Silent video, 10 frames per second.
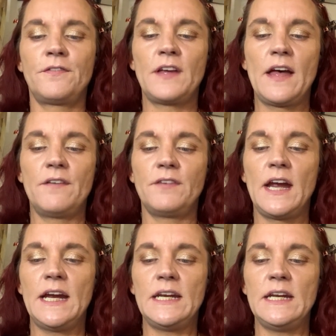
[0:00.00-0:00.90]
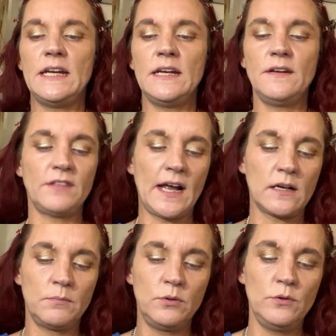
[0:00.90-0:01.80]
F80 flat
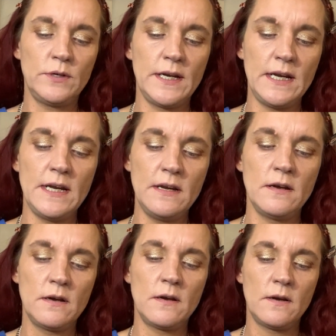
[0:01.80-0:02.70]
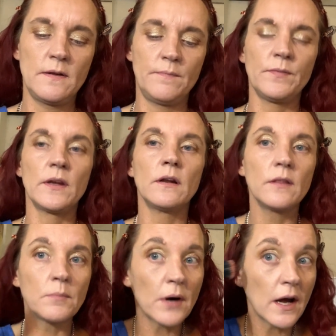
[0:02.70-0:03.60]
kabuki, little of
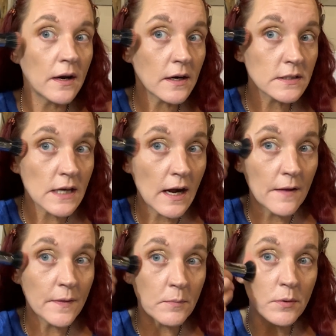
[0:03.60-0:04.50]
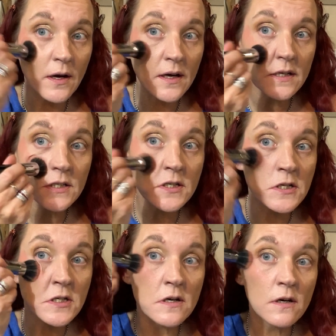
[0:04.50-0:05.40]
the product on the brush.